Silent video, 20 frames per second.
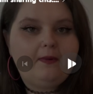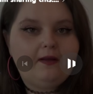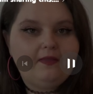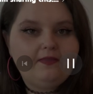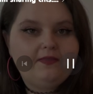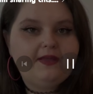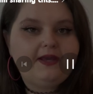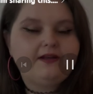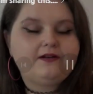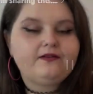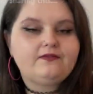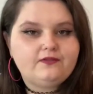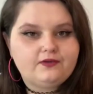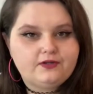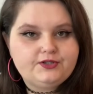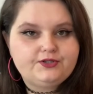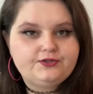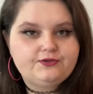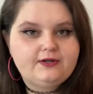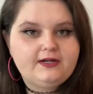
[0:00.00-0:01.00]
The
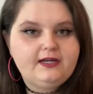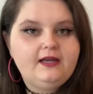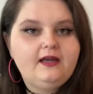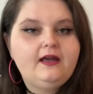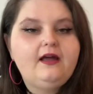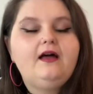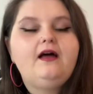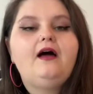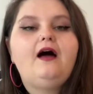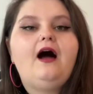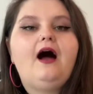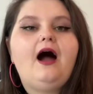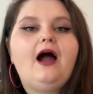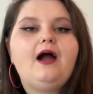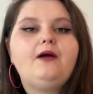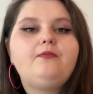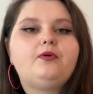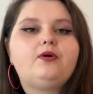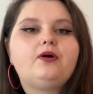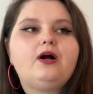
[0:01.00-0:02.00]
anniversary.
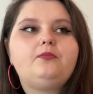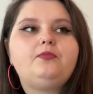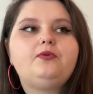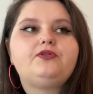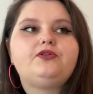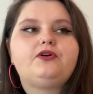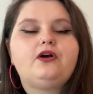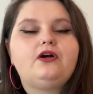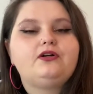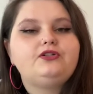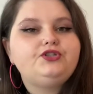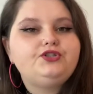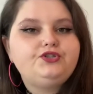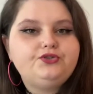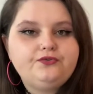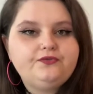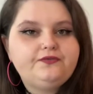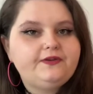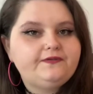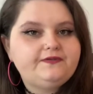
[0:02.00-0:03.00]
I broke up with her on
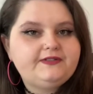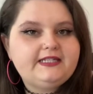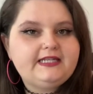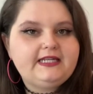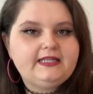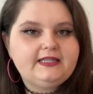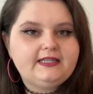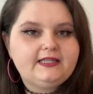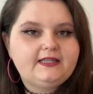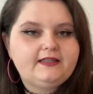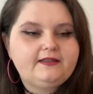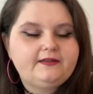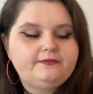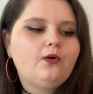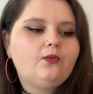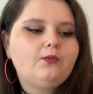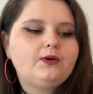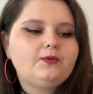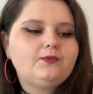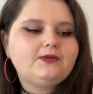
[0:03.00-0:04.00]
June 15th.
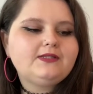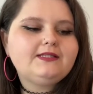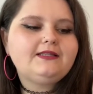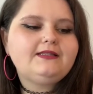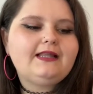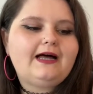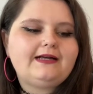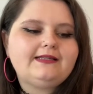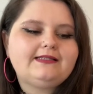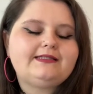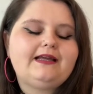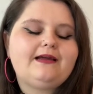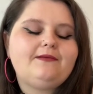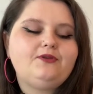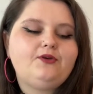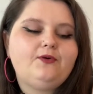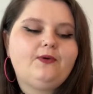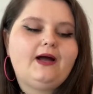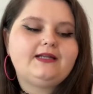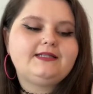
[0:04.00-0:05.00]
When was the last time
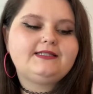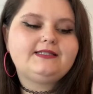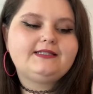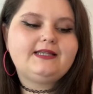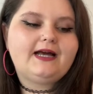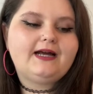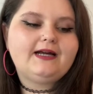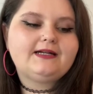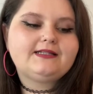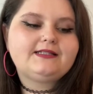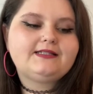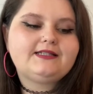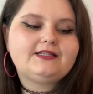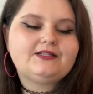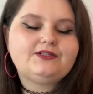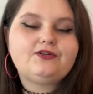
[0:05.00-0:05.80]
you had sex?